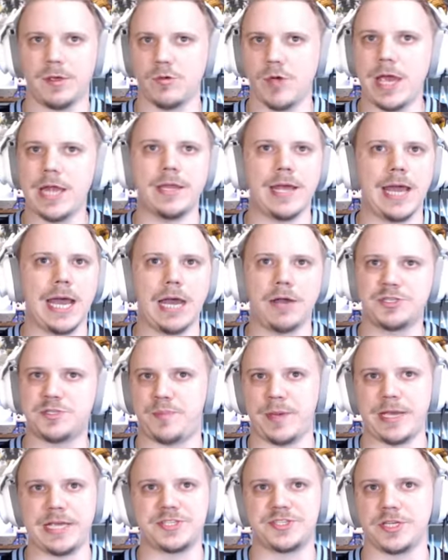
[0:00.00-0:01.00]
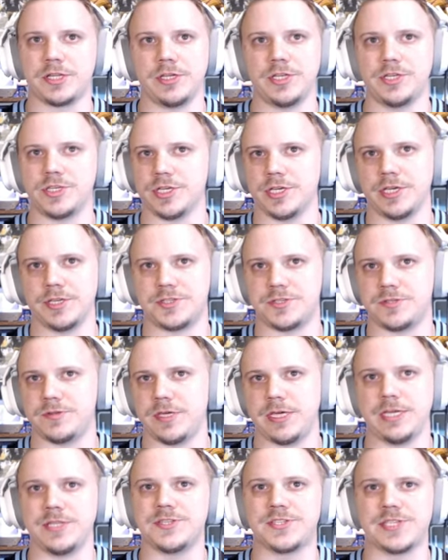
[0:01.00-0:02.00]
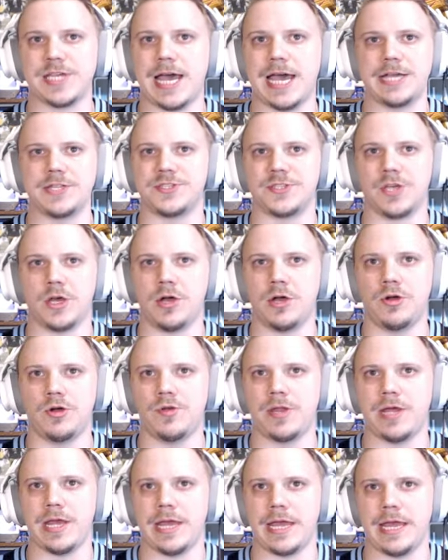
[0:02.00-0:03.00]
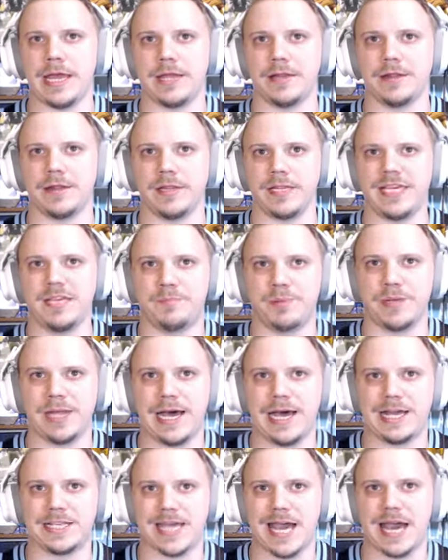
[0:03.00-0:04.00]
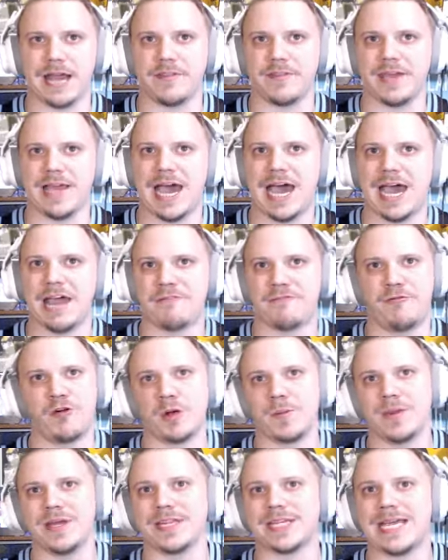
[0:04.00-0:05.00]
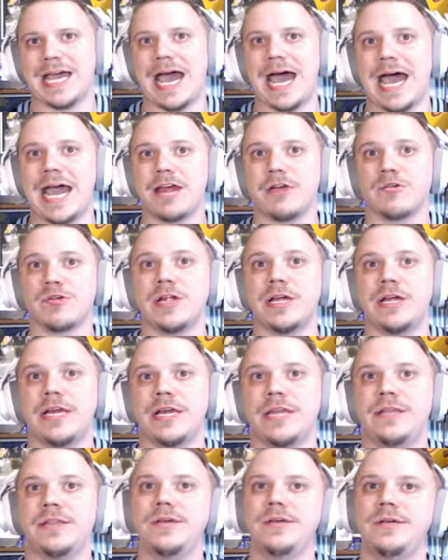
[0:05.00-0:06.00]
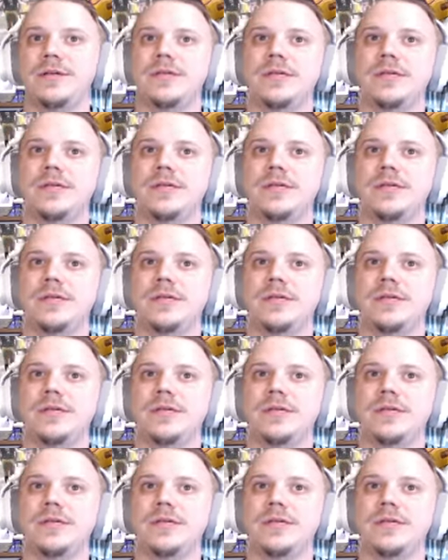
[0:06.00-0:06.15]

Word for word: mean, right now it's basically just inside zone and lead blocks out of the I form. And Kyren